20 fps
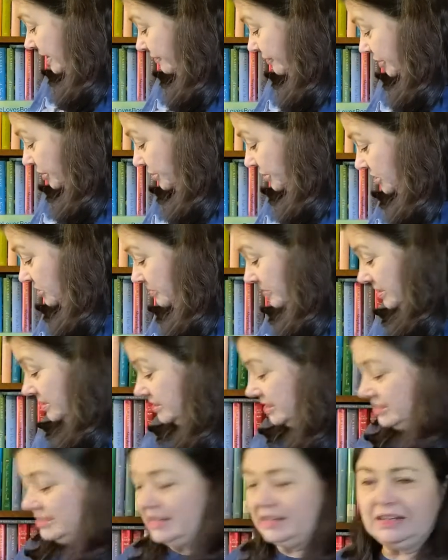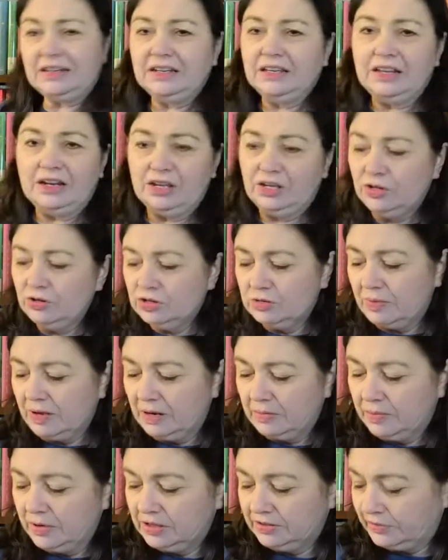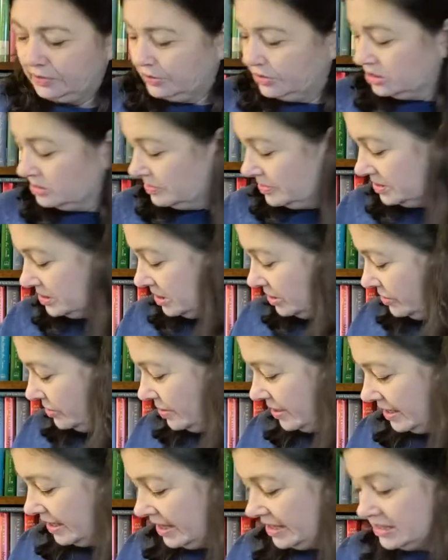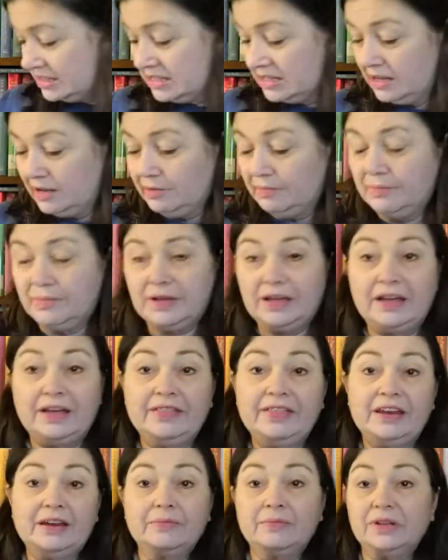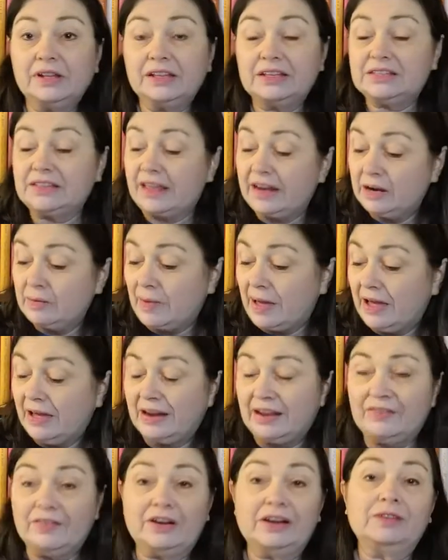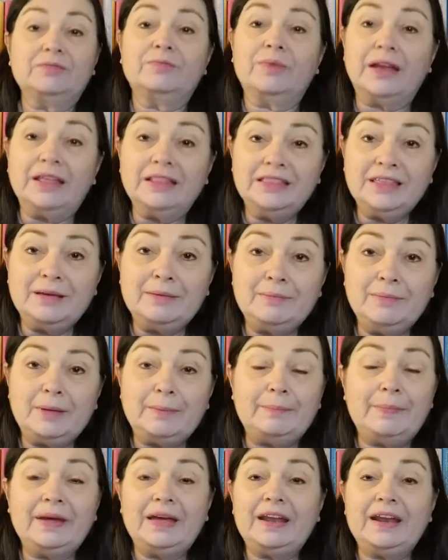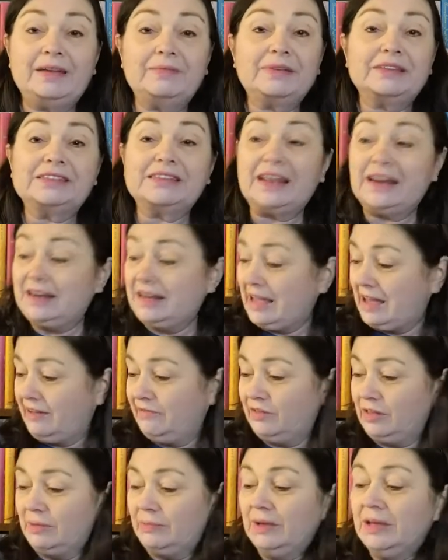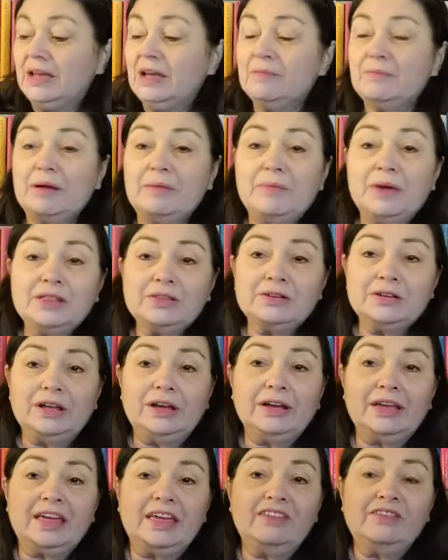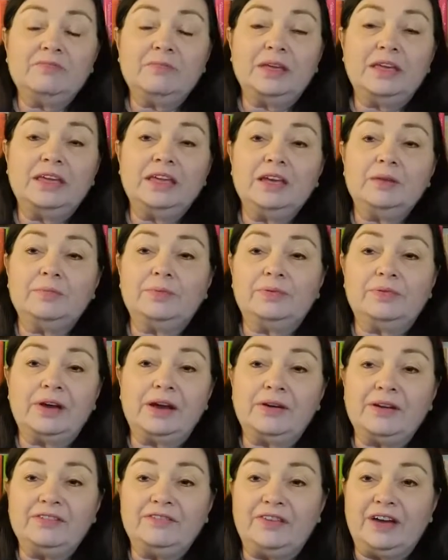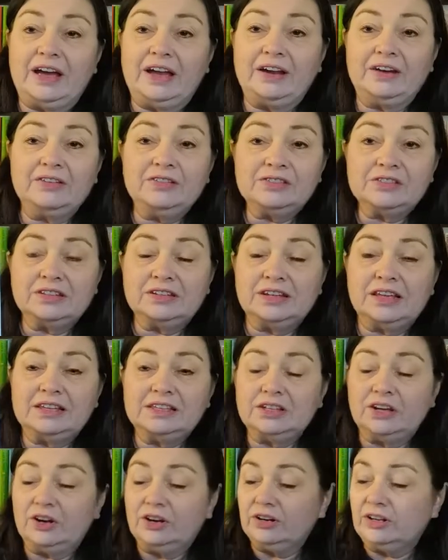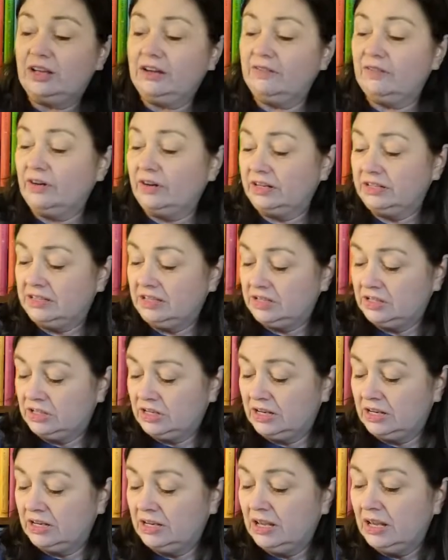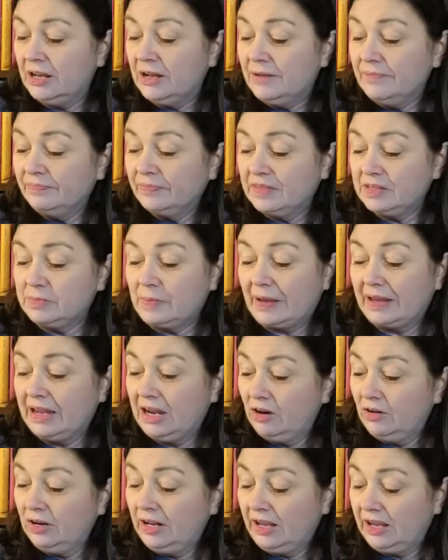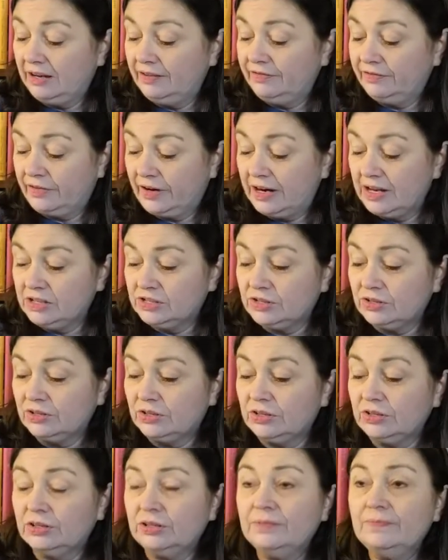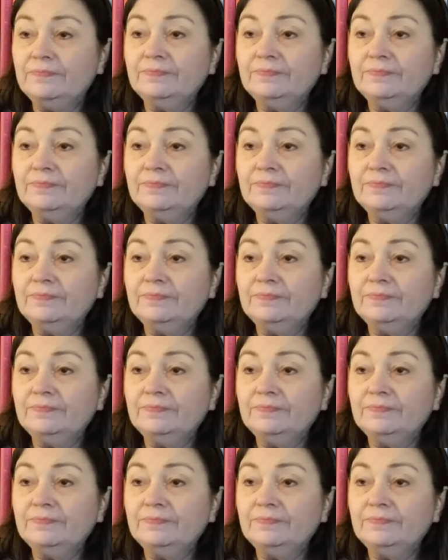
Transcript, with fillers: for Christmas, because I didn't get a huge amount of books for Christmas, although I got some that I'm really excited about. I've already read them, but I'm excited to have them. My mother-in-law gave me Prairie Fires, a nice hardcover edition. It's by Caroline Fraser.